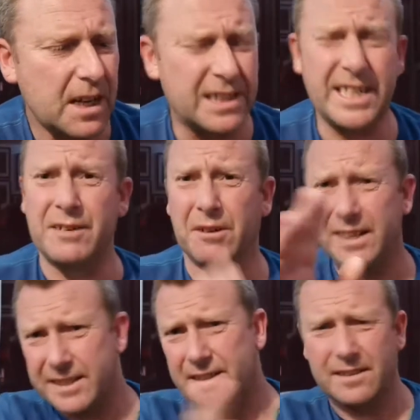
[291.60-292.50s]
I'll tell you what,
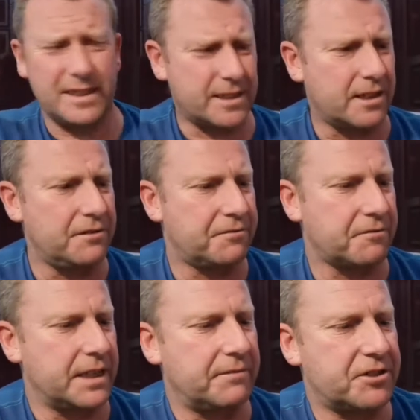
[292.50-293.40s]
let's go for
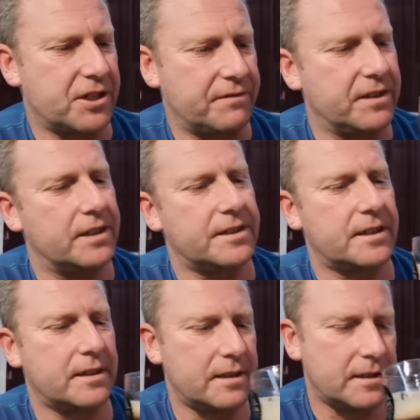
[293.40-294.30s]
all the other shit first.